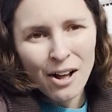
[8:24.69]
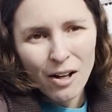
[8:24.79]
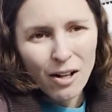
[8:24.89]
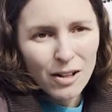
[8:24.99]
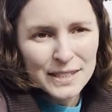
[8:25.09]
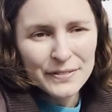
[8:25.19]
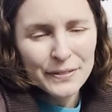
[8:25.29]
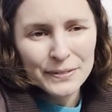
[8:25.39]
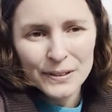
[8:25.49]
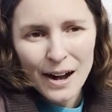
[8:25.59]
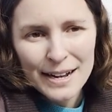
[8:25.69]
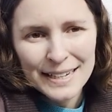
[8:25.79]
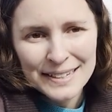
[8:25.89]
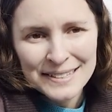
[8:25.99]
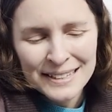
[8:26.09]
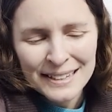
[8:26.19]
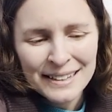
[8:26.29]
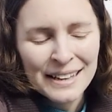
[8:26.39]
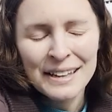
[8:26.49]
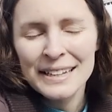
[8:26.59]
all different varieties,
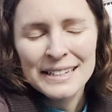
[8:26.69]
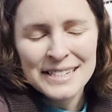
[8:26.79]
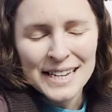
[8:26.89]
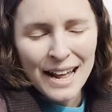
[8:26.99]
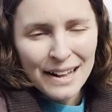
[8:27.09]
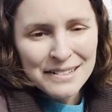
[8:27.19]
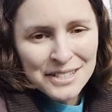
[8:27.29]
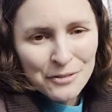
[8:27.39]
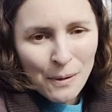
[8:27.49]
tons of